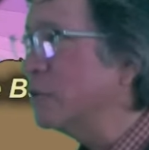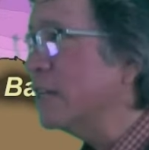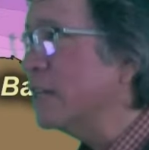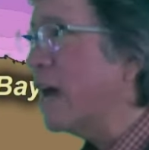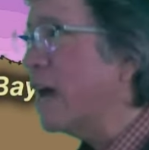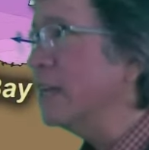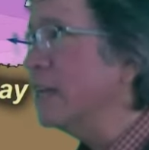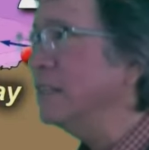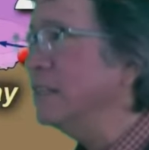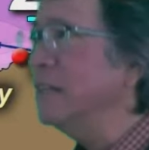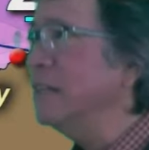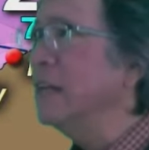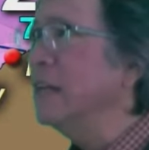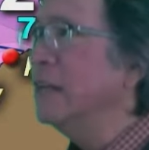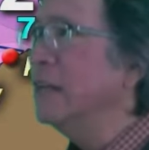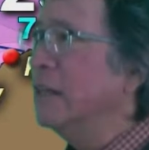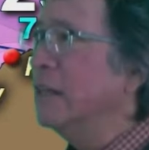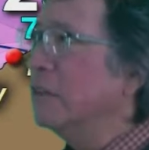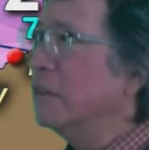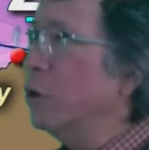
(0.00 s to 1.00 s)
Island.
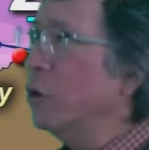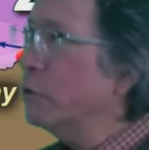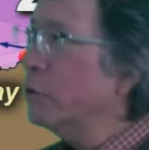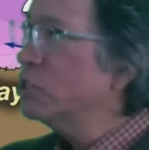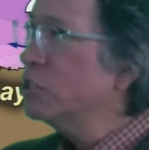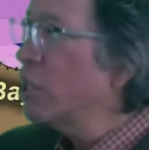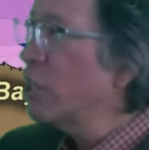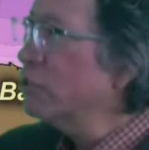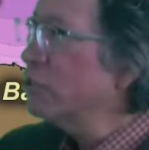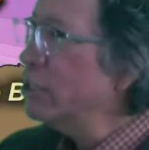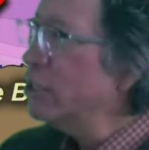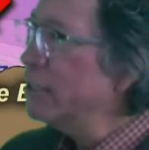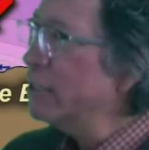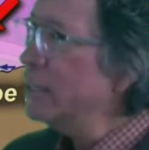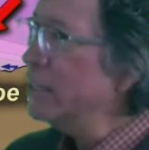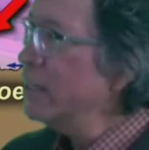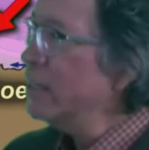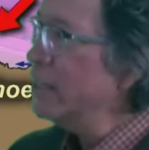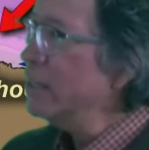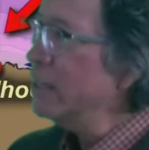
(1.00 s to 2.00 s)
Lower Chukchi
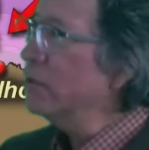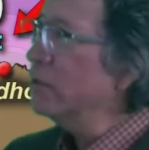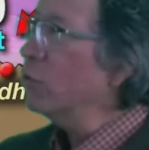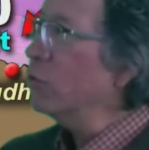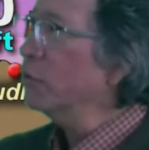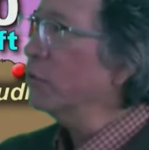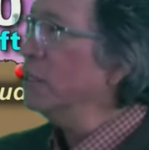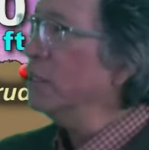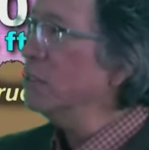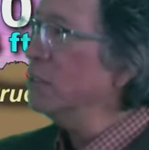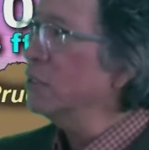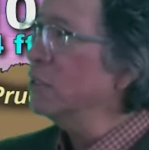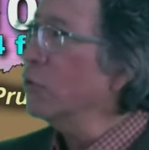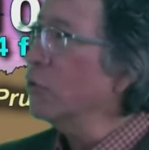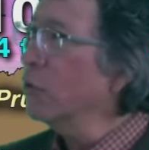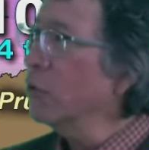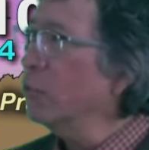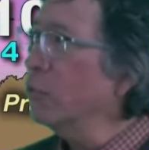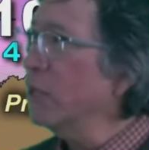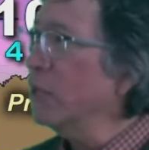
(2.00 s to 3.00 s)
Sea, northeast to
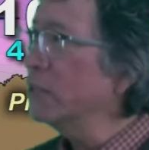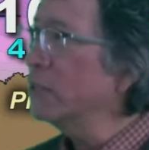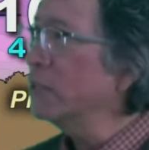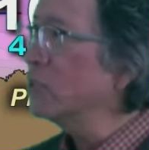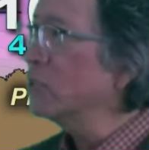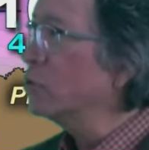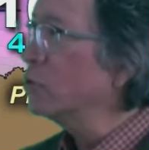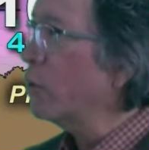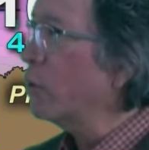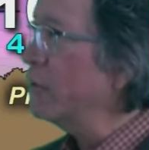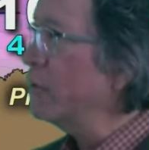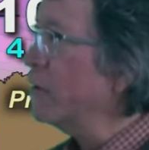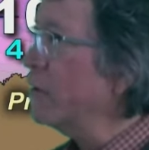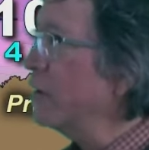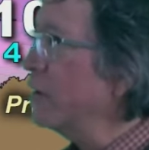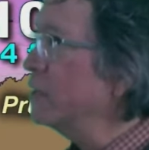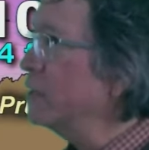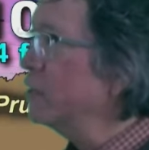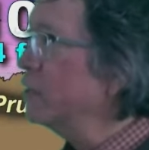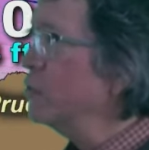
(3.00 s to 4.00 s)
north winds
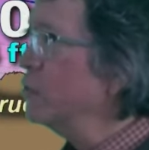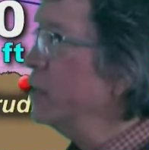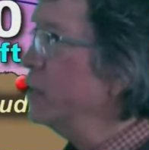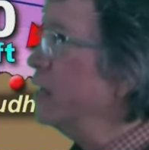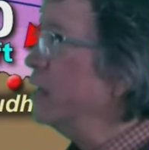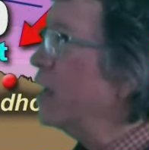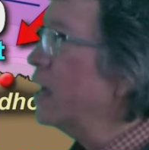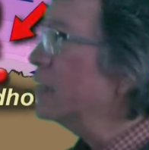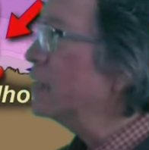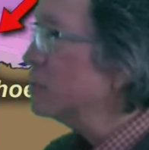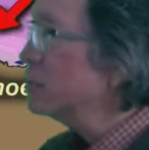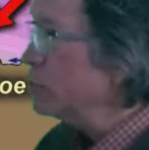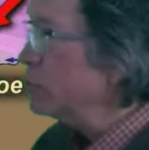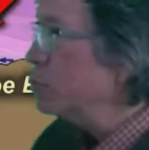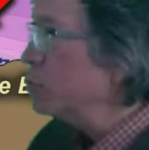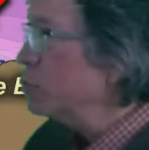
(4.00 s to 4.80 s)
25 to 30 knots. Those